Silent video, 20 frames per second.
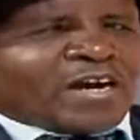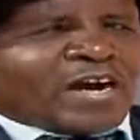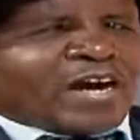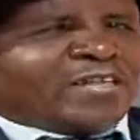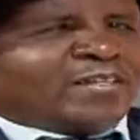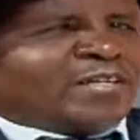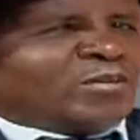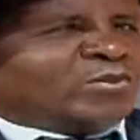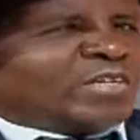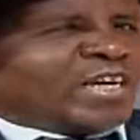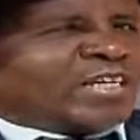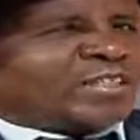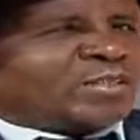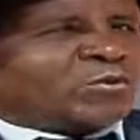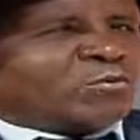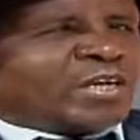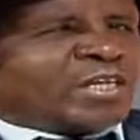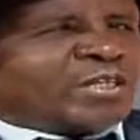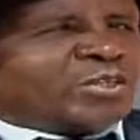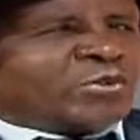And they would
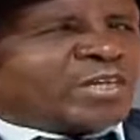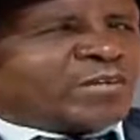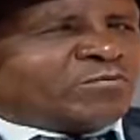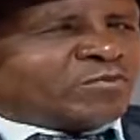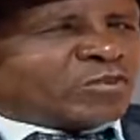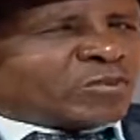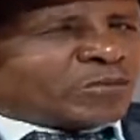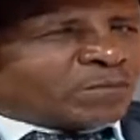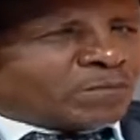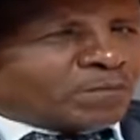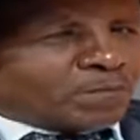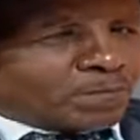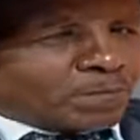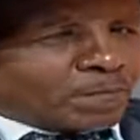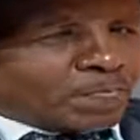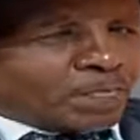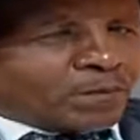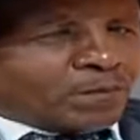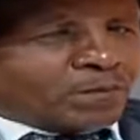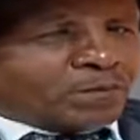ask, where do you come from?
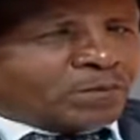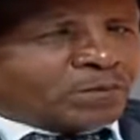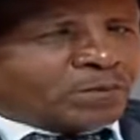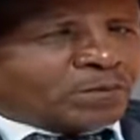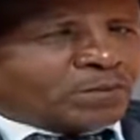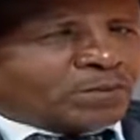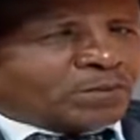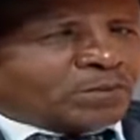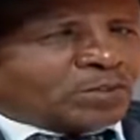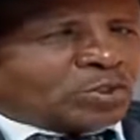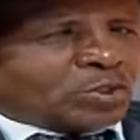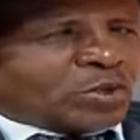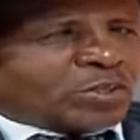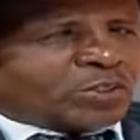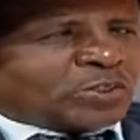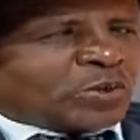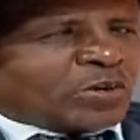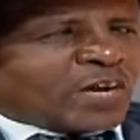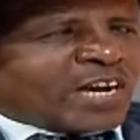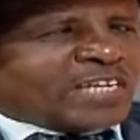Show
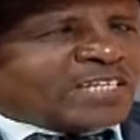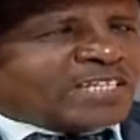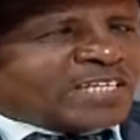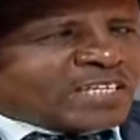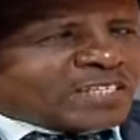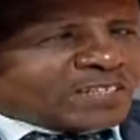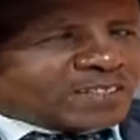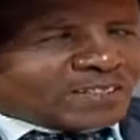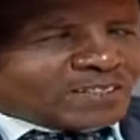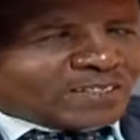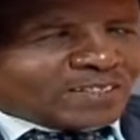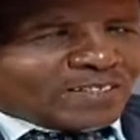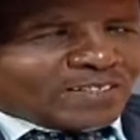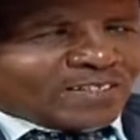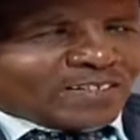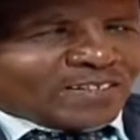us your IDs.